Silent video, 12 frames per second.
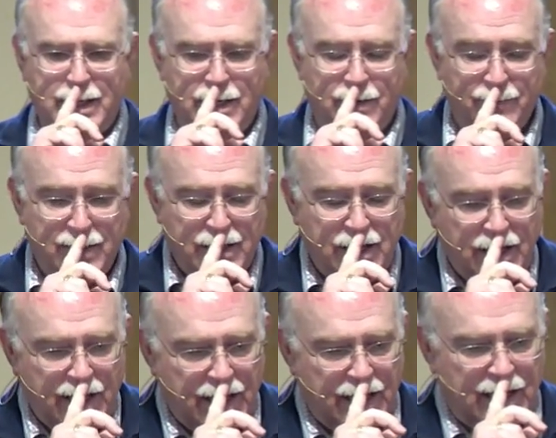there.
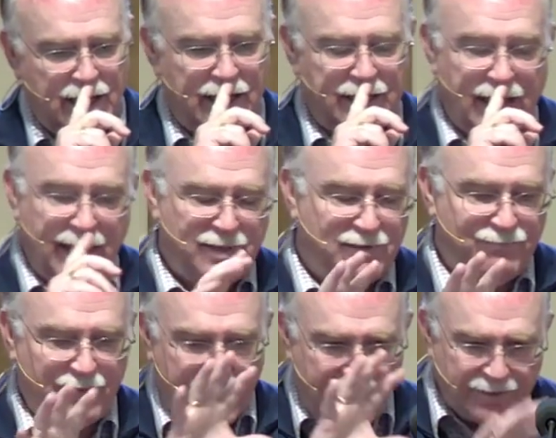And I
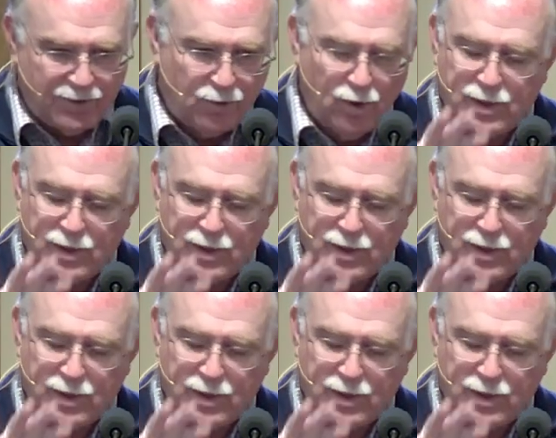had to